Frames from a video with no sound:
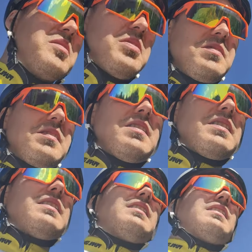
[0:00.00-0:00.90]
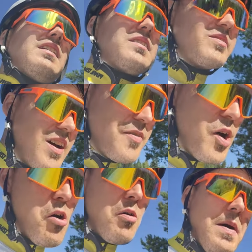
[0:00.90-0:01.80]
to drive
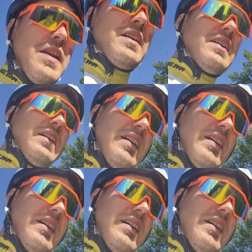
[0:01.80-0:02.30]
home and